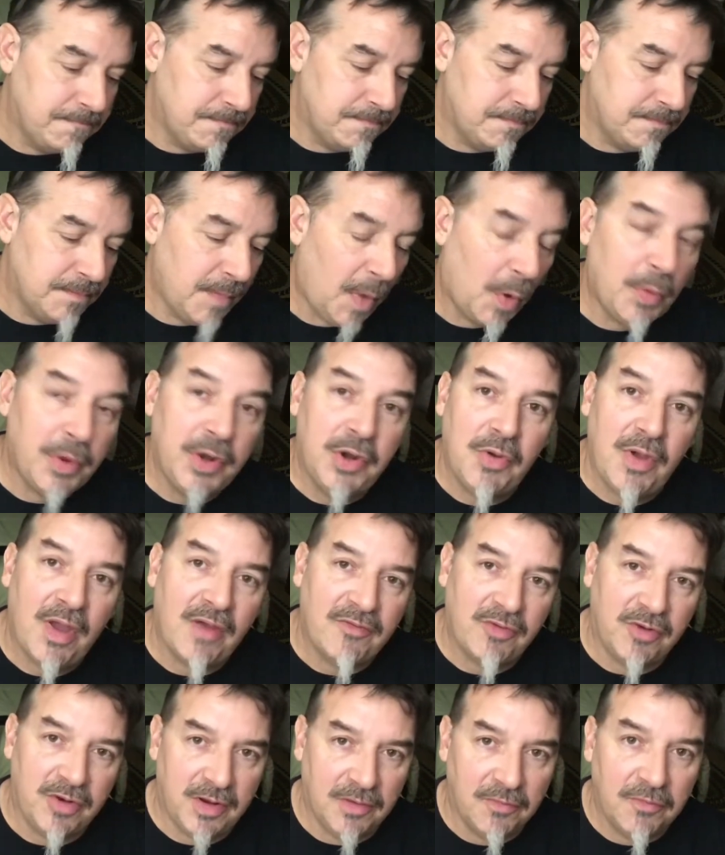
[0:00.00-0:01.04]
But we do have
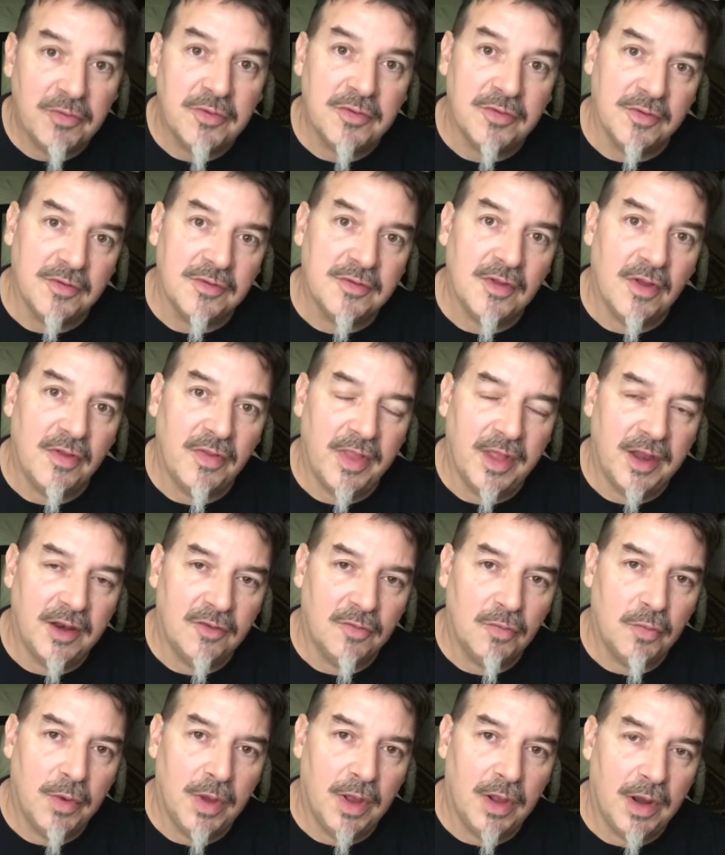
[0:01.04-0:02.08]
our differences on that
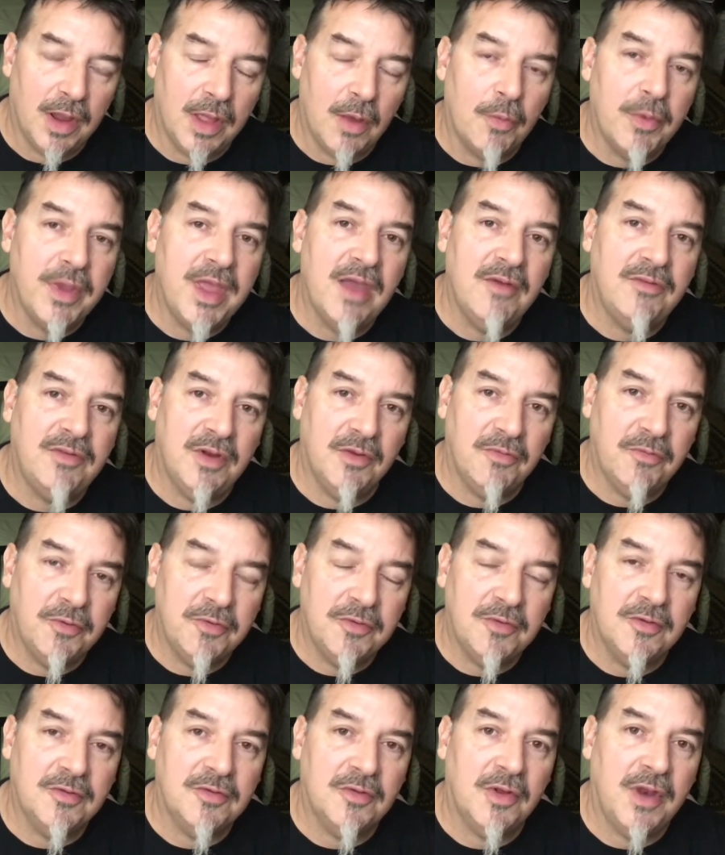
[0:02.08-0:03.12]
as well. And we have
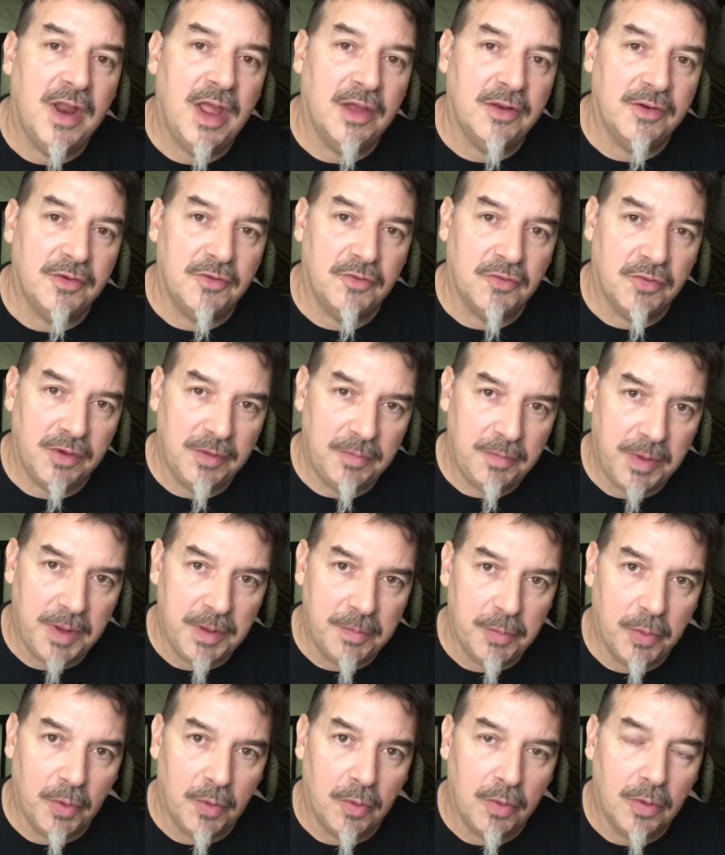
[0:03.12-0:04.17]
differences on how to treat
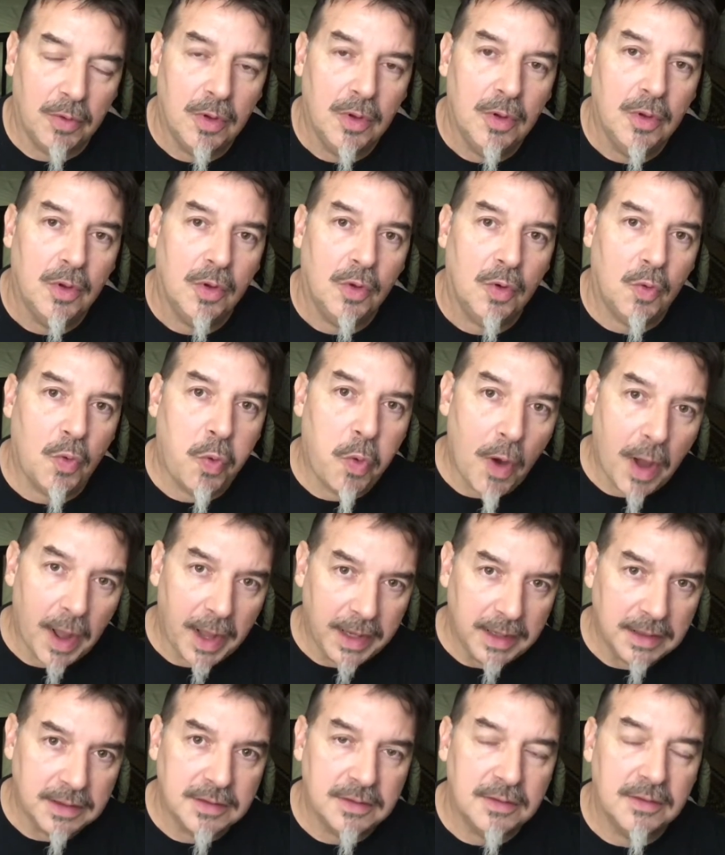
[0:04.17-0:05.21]
people.
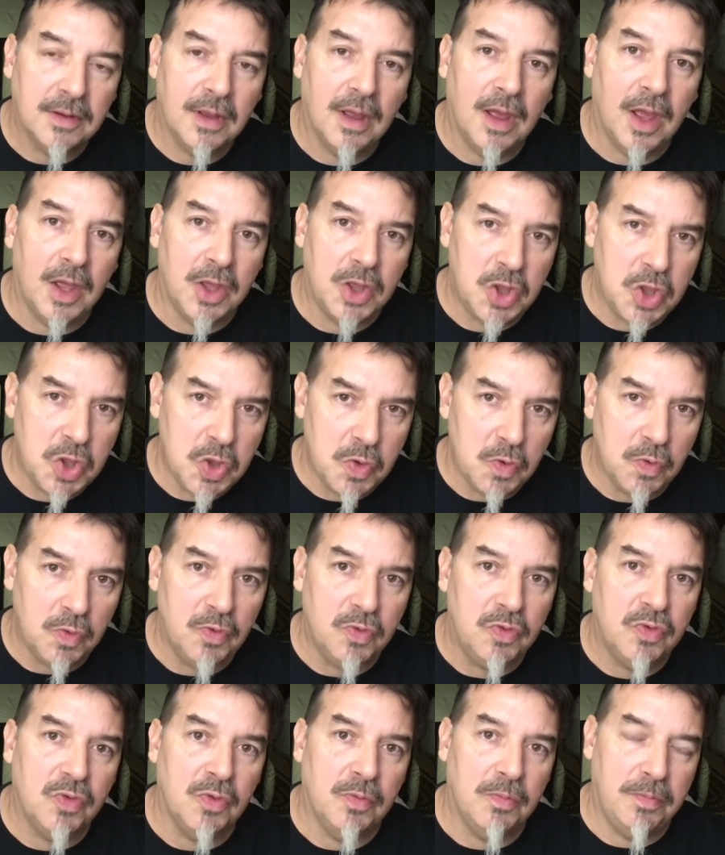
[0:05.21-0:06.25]
Quite a
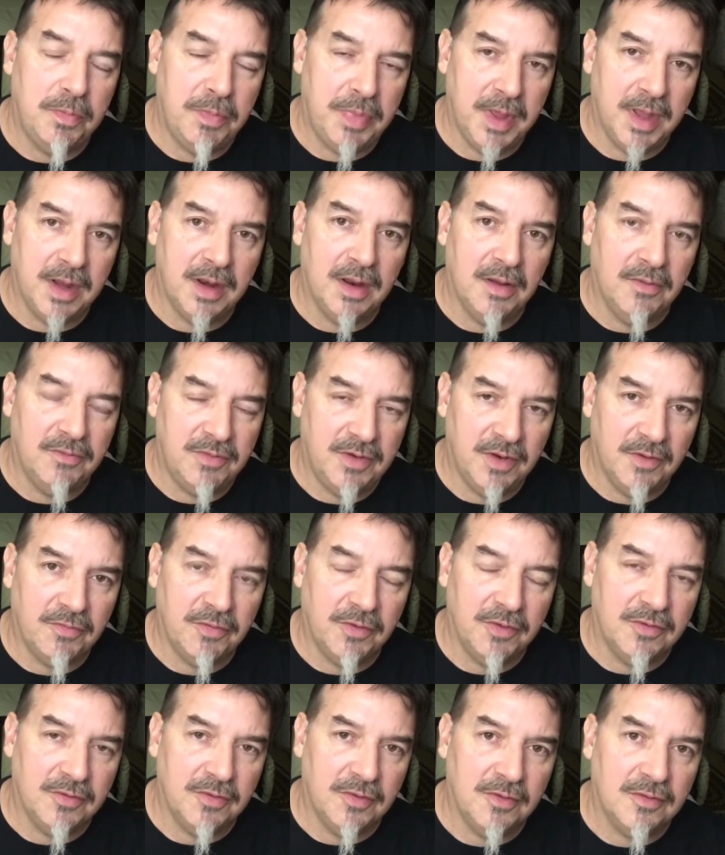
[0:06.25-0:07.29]
huge bit of
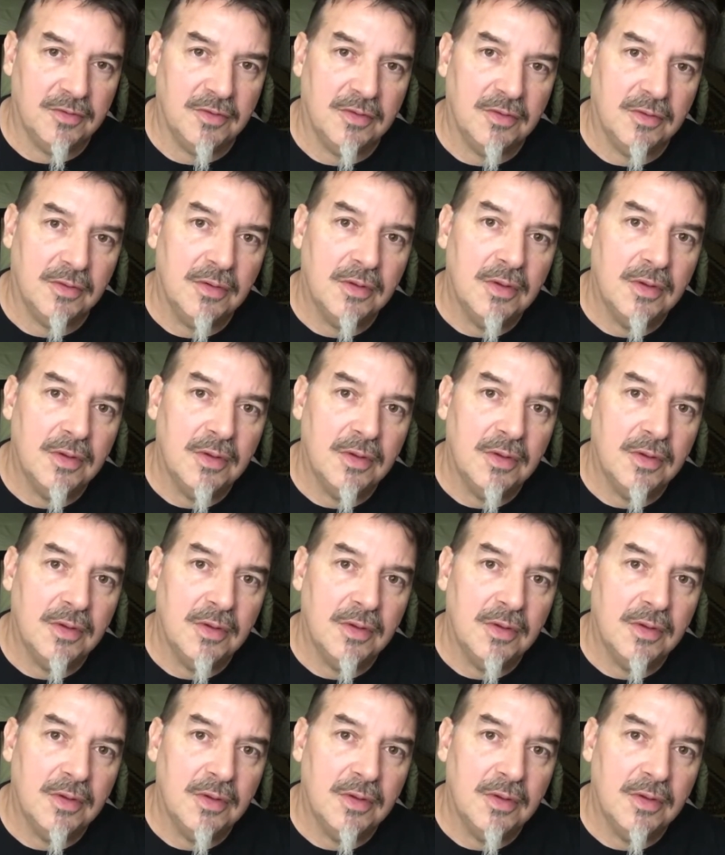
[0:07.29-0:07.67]
differences.